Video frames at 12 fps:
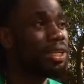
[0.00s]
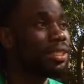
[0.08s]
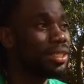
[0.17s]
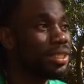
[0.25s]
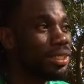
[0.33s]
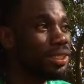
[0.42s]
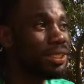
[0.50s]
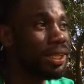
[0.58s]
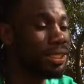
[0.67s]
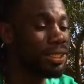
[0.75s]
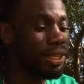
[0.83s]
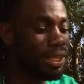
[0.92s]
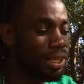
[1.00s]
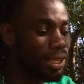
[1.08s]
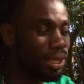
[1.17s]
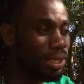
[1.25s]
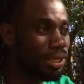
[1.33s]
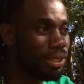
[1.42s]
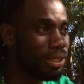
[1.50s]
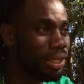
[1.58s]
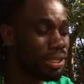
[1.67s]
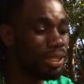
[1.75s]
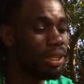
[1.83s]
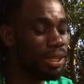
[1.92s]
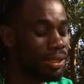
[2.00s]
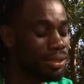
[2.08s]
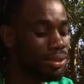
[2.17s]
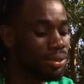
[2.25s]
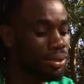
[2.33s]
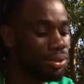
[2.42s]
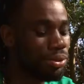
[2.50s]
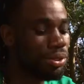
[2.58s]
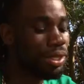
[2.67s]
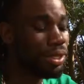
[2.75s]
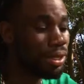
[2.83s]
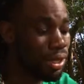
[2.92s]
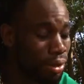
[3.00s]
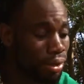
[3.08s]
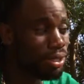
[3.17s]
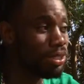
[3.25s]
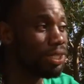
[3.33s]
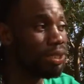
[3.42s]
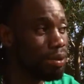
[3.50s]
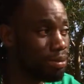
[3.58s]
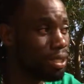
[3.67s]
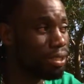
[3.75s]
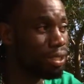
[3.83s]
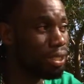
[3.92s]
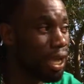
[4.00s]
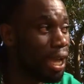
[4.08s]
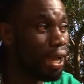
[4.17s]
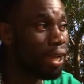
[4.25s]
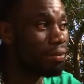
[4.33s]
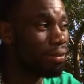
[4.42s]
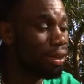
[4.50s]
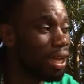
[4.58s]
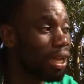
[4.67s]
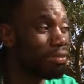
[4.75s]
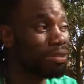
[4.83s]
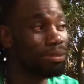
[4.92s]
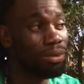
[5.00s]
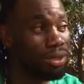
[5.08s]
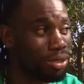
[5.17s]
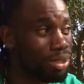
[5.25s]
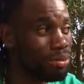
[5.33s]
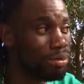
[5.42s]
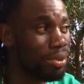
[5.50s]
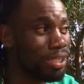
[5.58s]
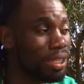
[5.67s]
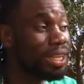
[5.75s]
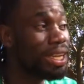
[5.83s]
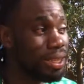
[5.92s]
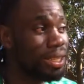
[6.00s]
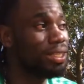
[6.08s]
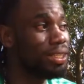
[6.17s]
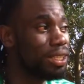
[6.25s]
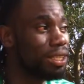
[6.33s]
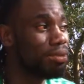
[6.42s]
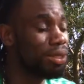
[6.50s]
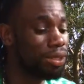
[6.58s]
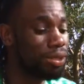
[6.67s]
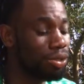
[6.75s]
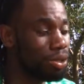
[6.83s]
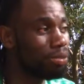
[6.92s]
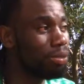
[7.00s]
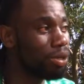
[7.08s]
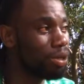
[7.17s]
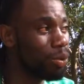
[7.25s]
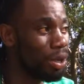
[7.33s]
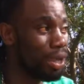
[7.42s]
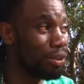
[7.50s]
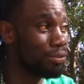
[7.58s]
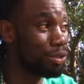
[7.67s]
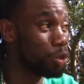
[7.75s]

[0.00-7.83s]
they just say, it's like today, they're going to send me a message. I have tomorrow trip, but they send me, tomorrow we have